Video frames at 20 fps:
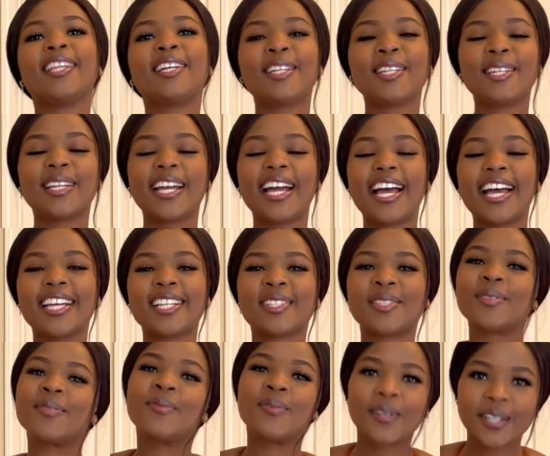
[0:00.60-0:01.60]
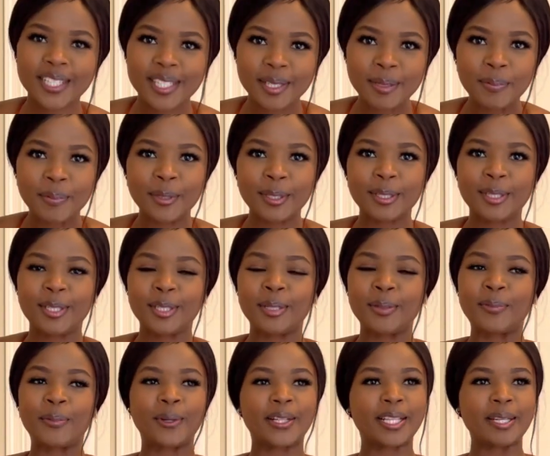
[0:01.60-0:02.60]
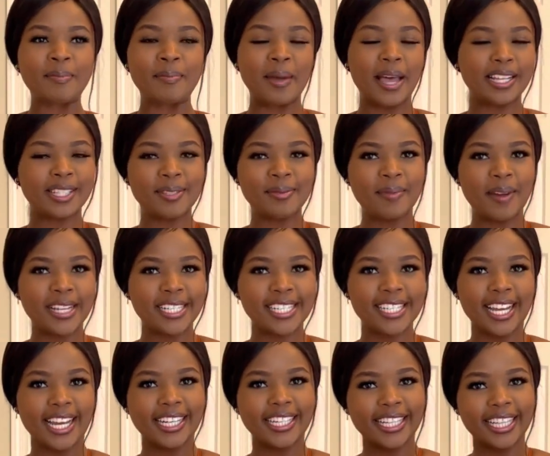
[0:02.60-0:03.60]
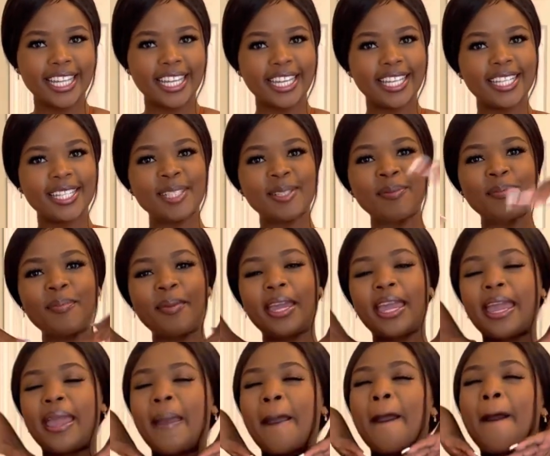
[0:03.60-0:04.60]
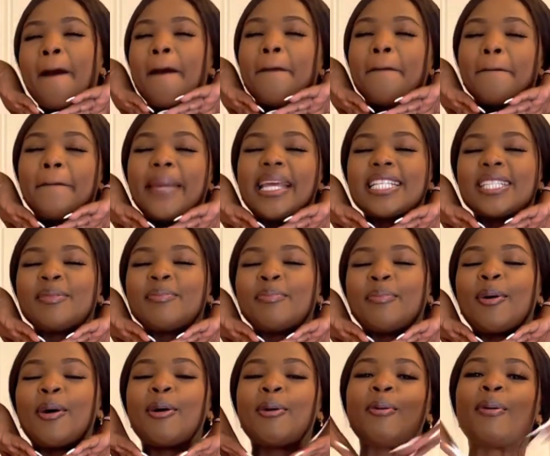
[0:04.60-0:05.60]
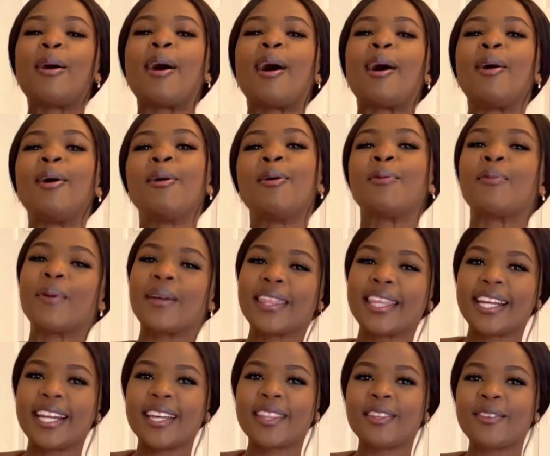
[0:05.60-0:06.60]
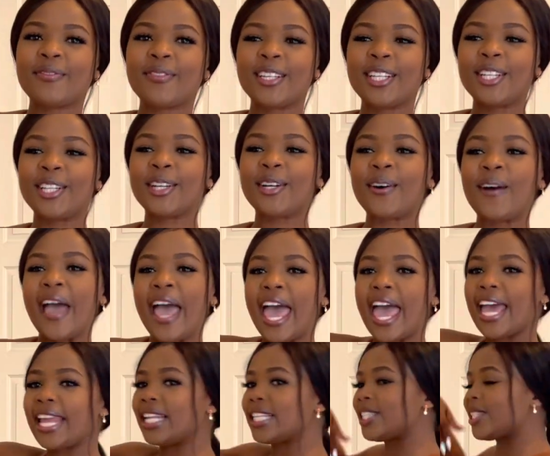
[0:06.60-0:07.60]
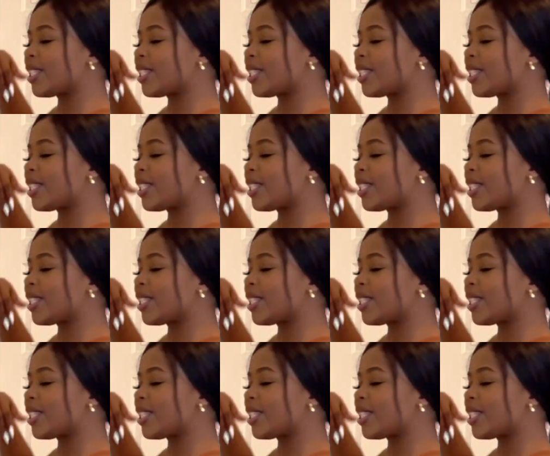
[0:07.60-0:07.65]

you guys, what's up YouTube? Welcome back to my channel. It is me, Miss Mbogwa, with another video. And as